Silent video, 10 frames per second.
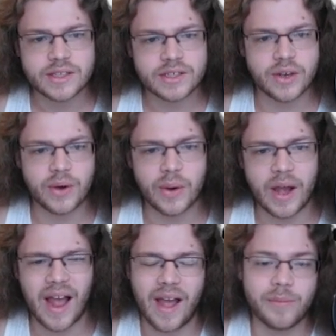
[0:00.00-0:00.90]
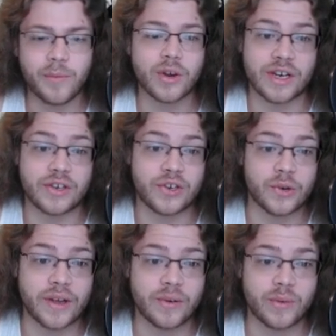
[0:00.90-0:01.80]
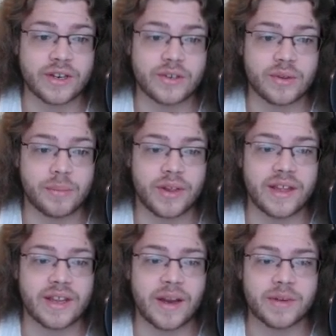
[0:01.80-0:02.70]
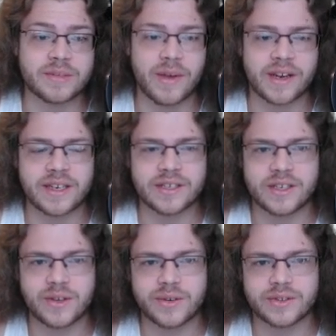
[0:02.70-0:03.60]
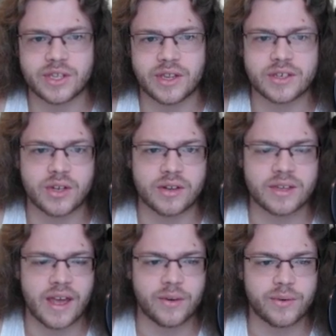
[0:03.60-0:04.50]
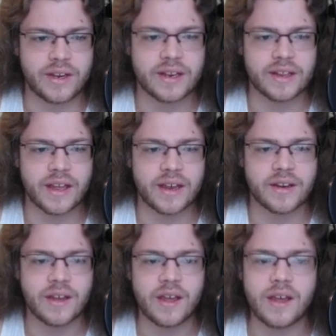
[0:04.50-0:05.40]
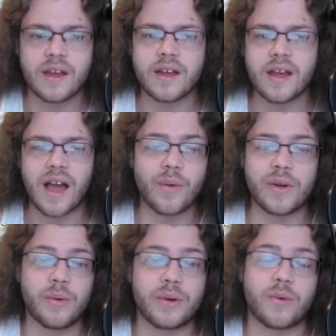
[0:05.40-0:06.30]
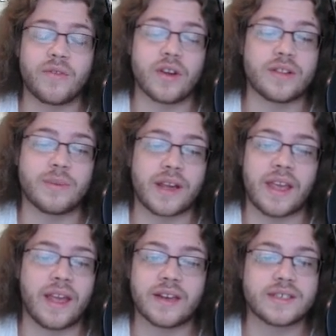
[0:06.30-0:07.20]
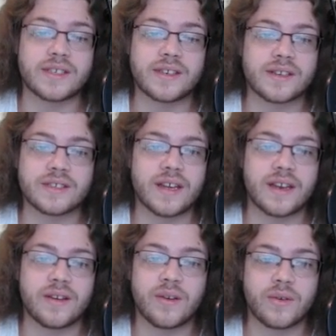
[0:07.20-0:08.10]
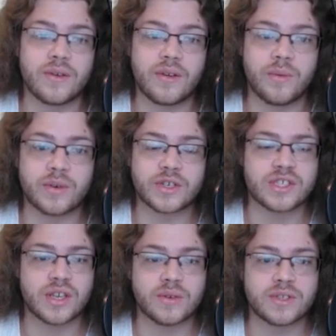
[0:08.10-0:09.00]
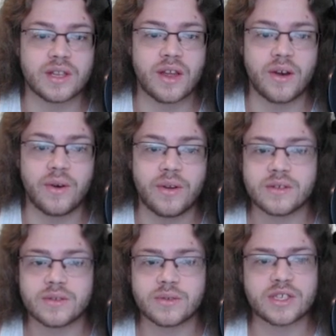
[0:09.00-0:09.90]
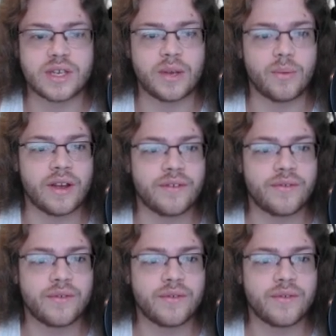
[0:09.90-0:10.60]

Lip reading: So we're going to do it. We're going to do the play that I'm expecting to do, to the taunt the Hatterene, and then I really want to Quiver Dance, but I can't, because then we're just so slow. So we just Heat Wave.